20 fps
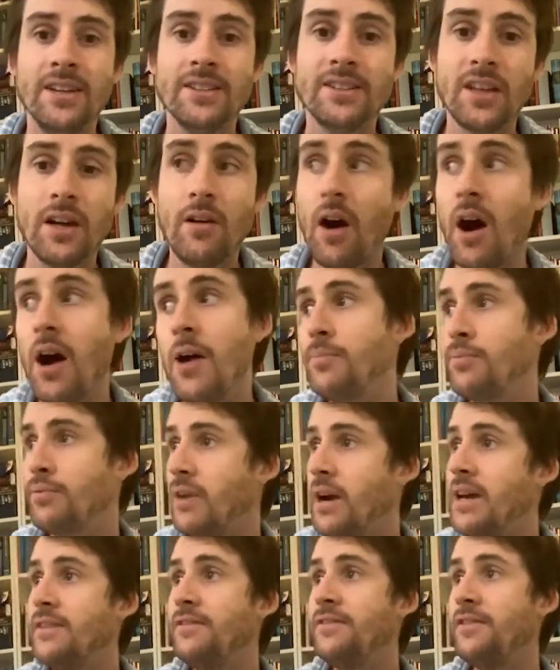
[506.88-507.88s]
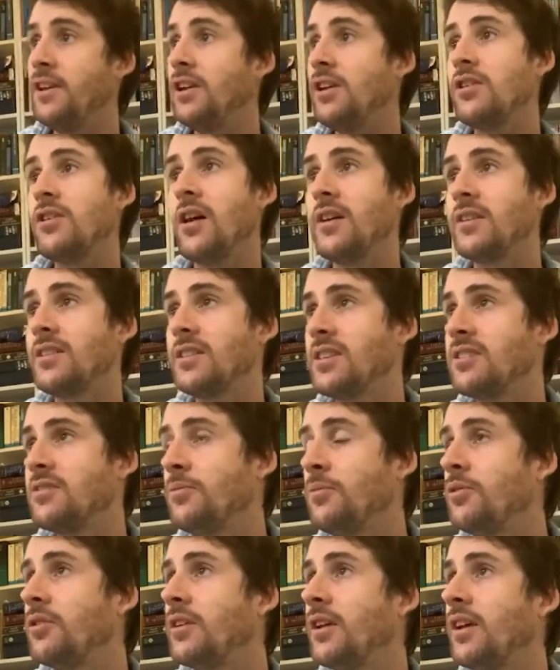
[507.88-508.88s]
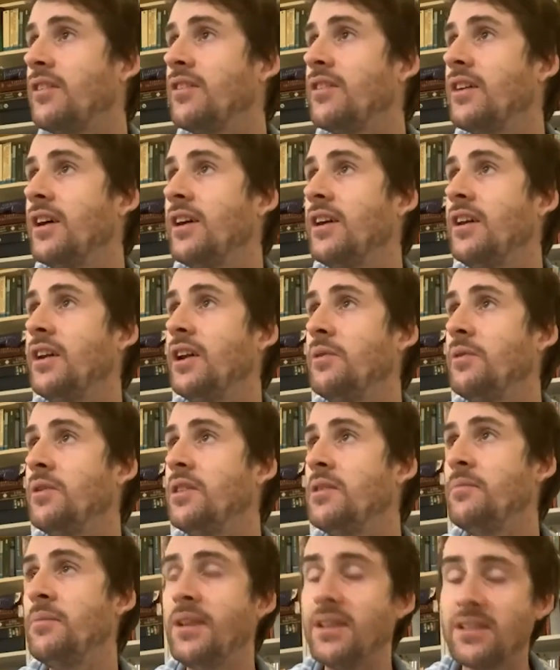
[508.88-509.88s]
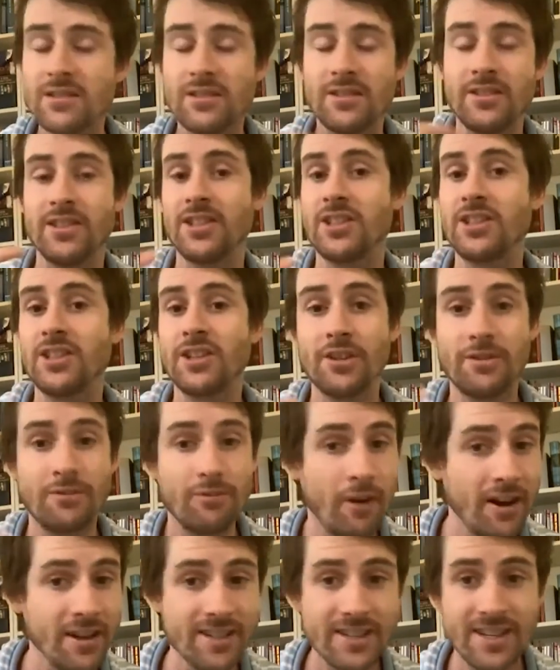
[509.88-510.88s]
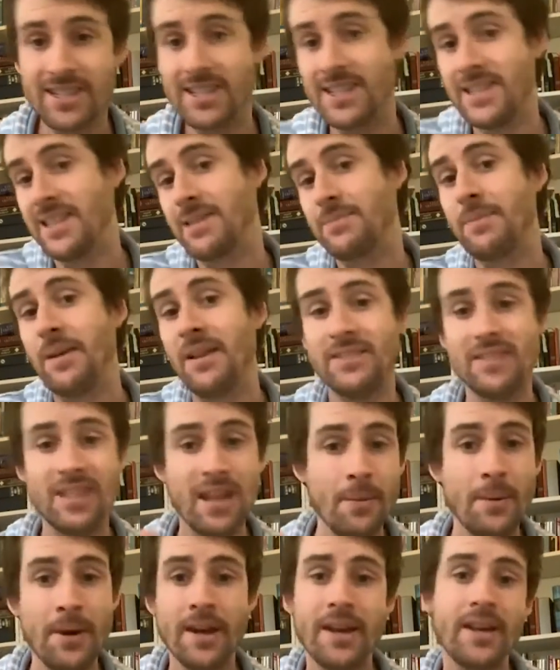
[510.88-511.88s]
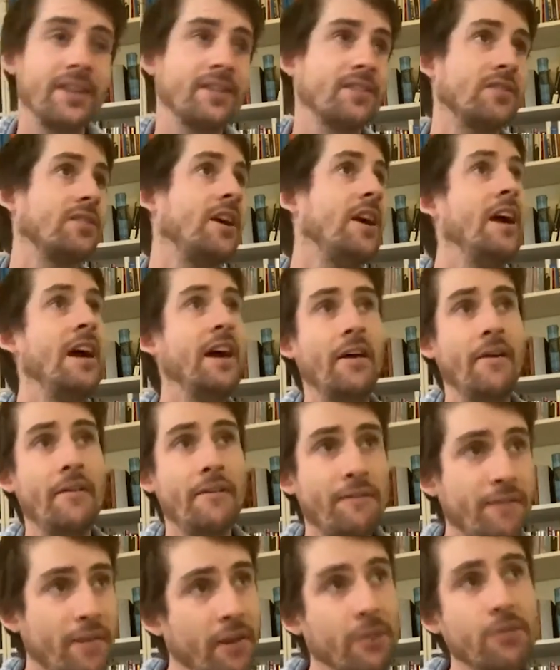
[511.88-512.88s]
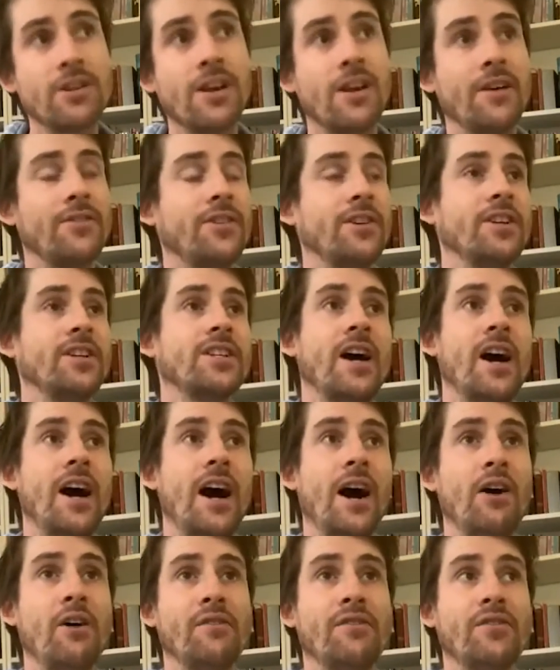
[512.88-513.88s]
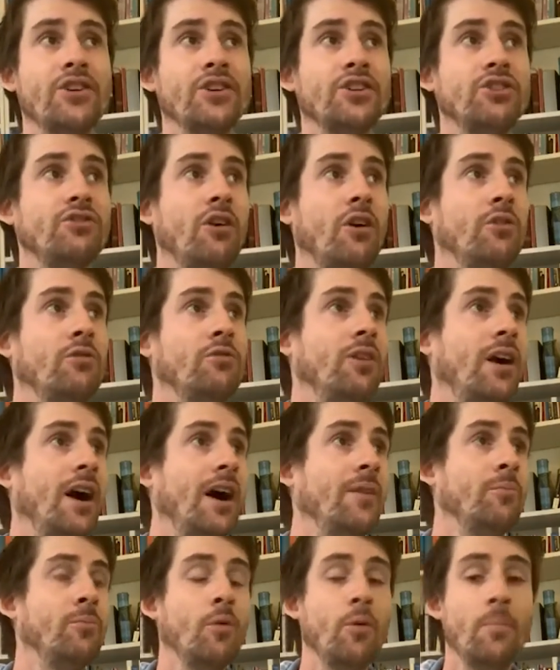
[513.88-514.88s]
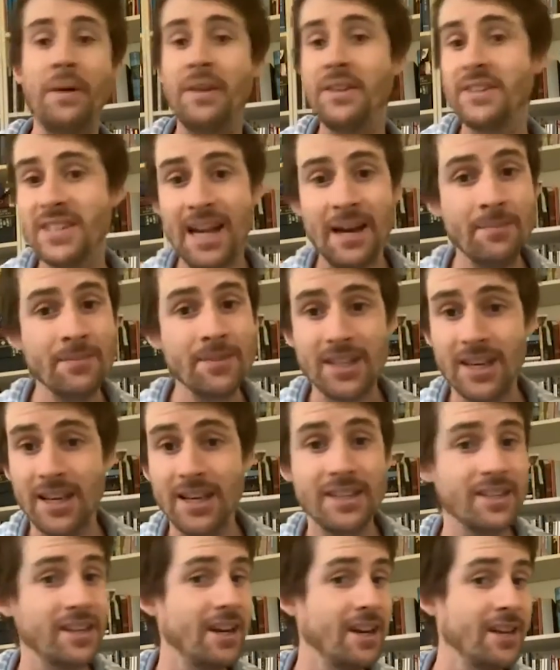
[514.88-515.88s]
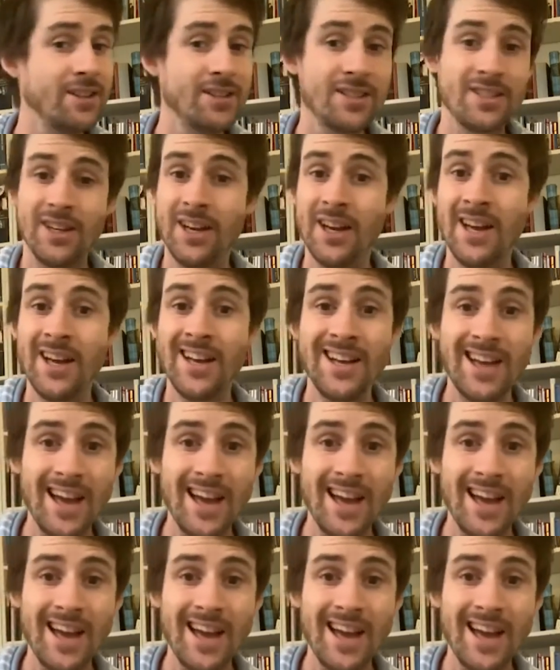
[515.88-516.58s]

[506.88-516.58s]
And so I pray for you guys this morning that, you know, in the midst of this crisis and this pandemic, as it feels like things are out of control and we'll be tempted to